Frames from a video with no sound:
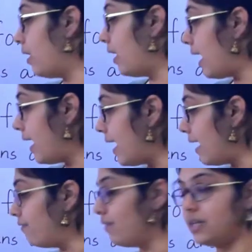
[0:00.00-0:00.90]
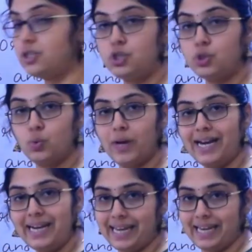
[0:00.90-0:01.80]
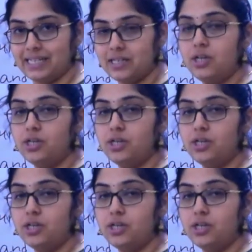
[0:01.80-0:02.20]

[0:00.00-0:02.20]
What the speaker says: I have 1, 2 and 8.